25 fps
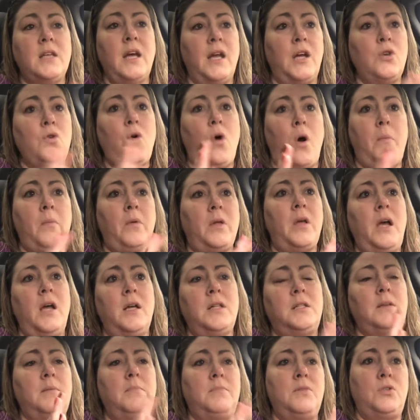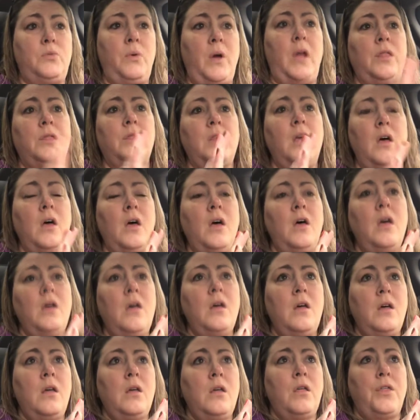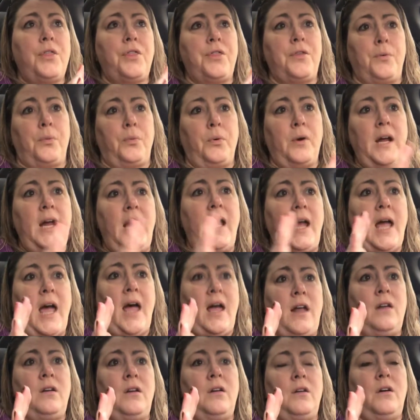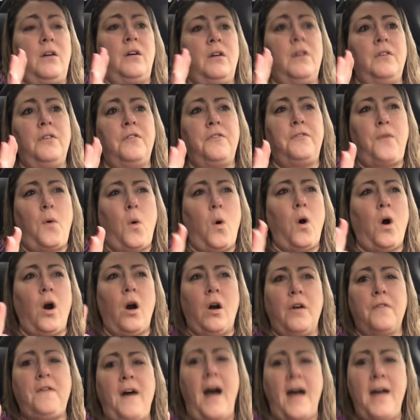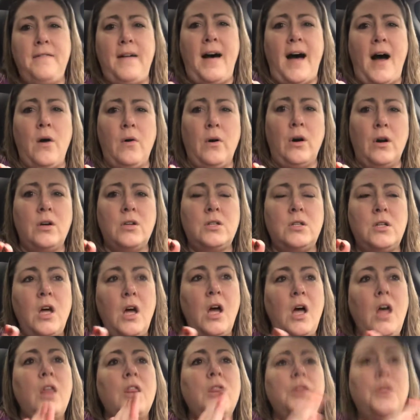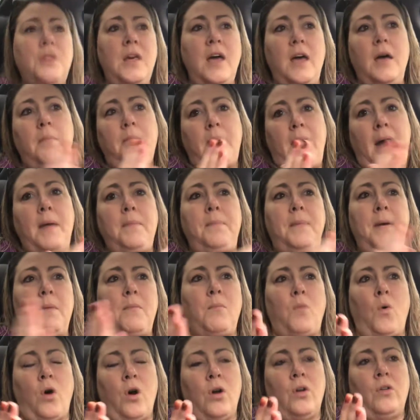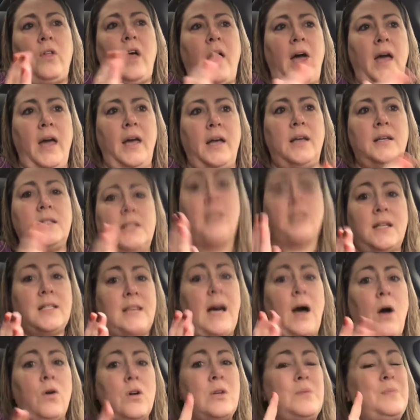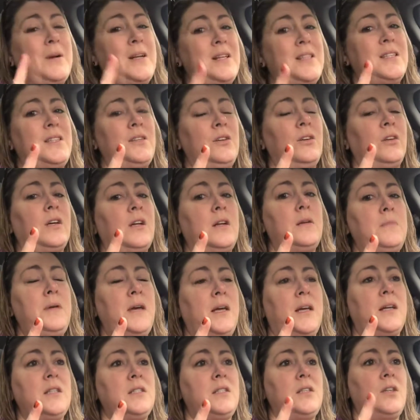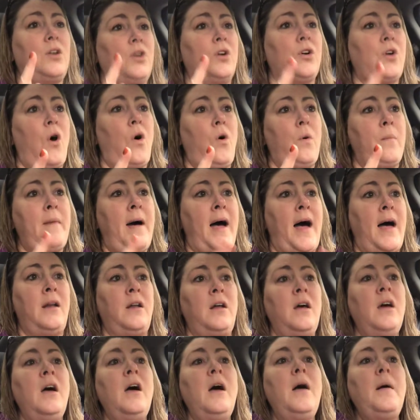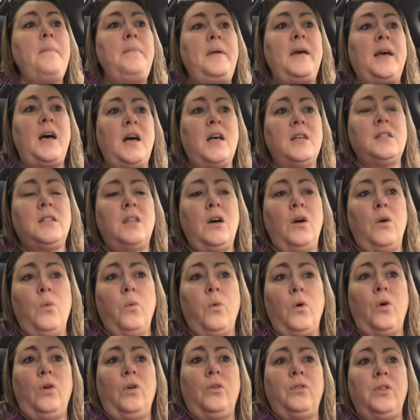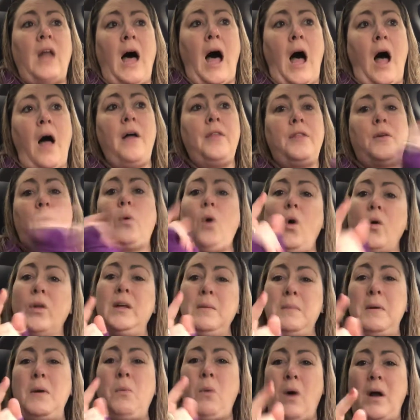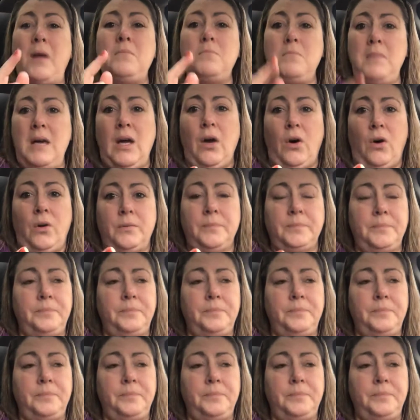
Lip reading: Like normally it's in between 3 and 4 or 5 hours. It might be more like 6 hours, but it's still going to be considered OMAD because there will only be one meal.